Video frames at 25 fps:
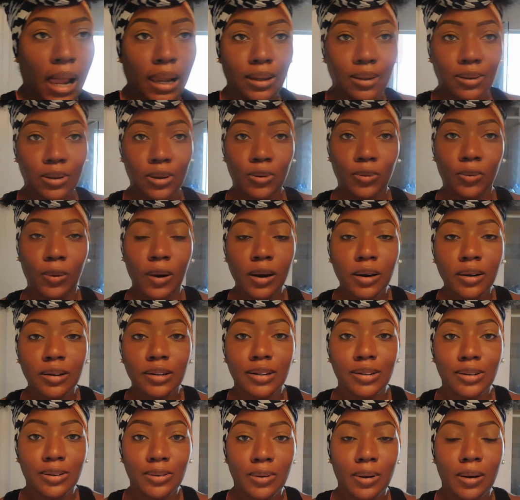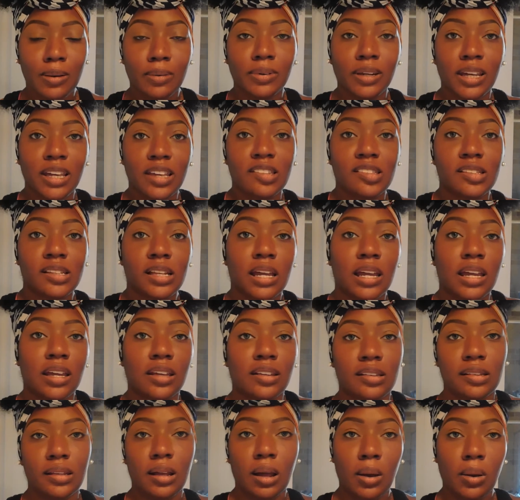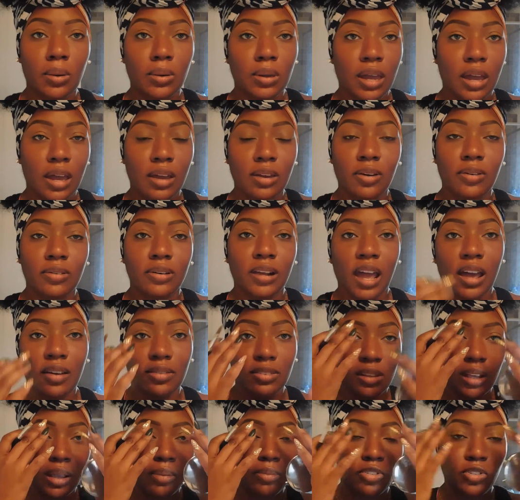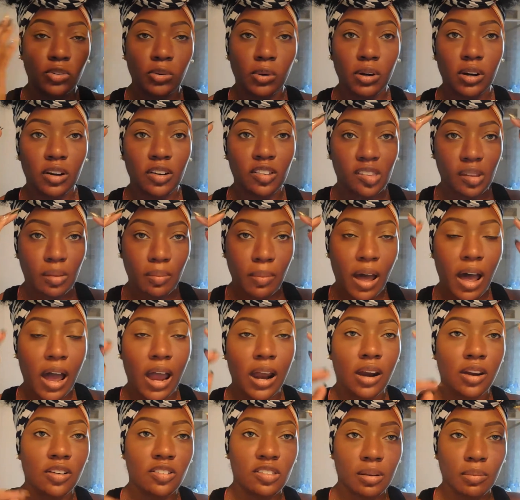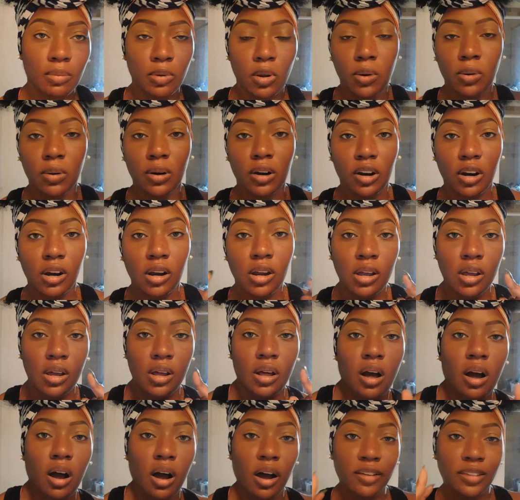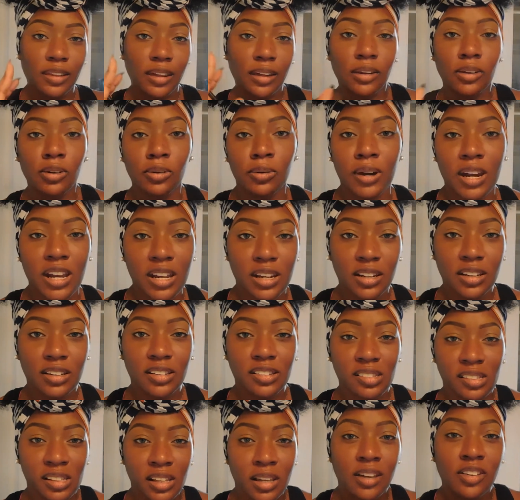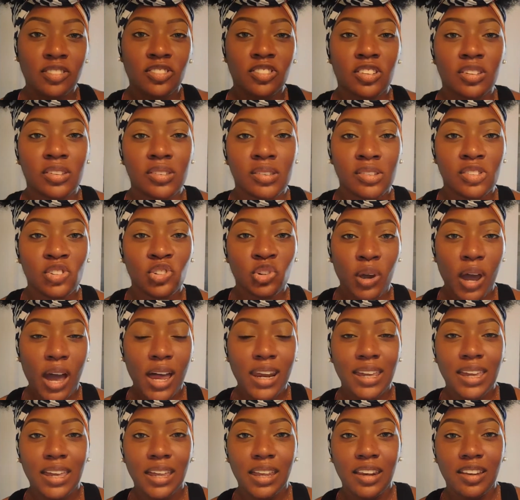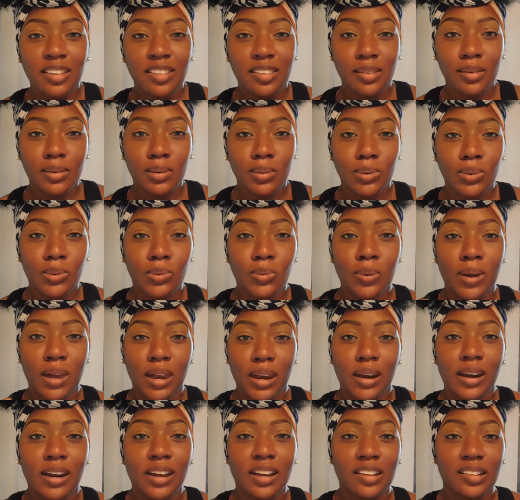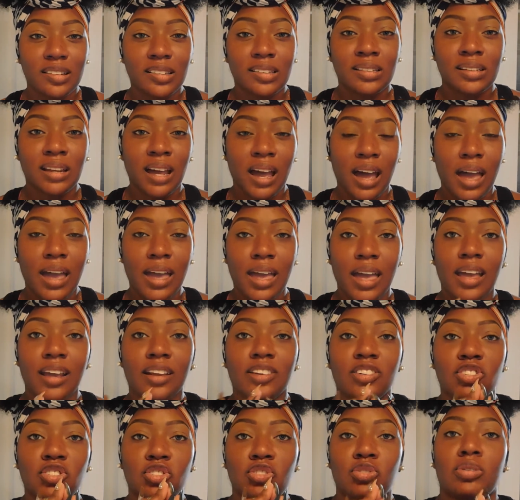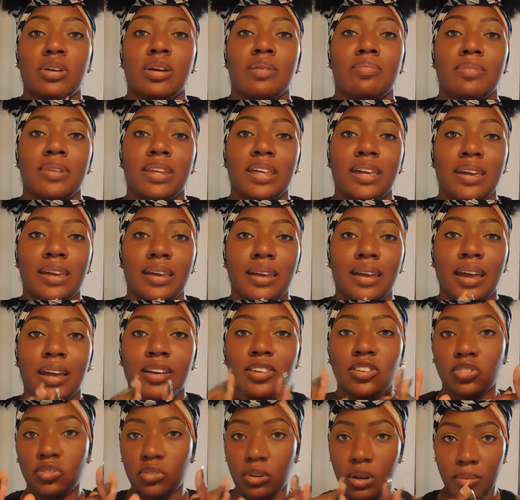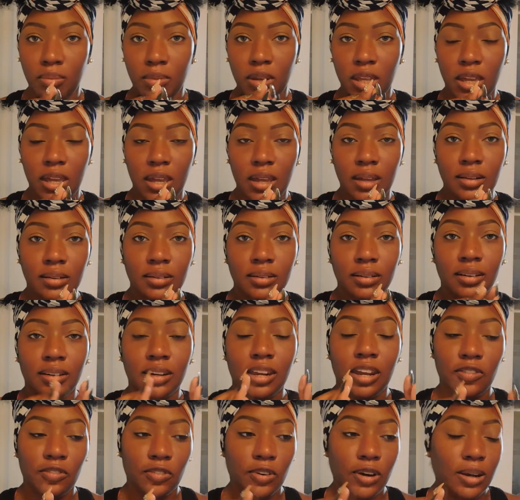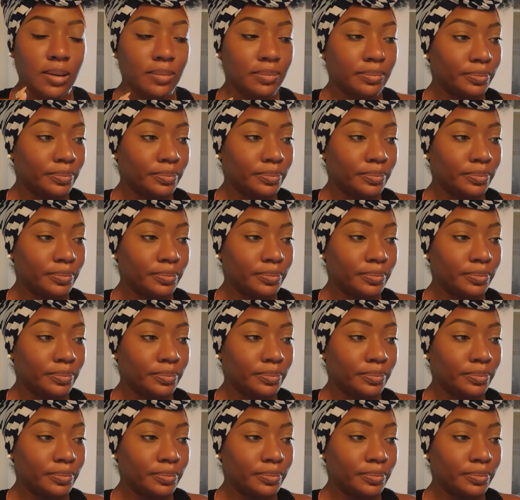a little work to do on these things. So yeah, you're going to have some shorter, some higher, some lower, all the other greatness. Just try to get it to where it's not extremely, extremely different.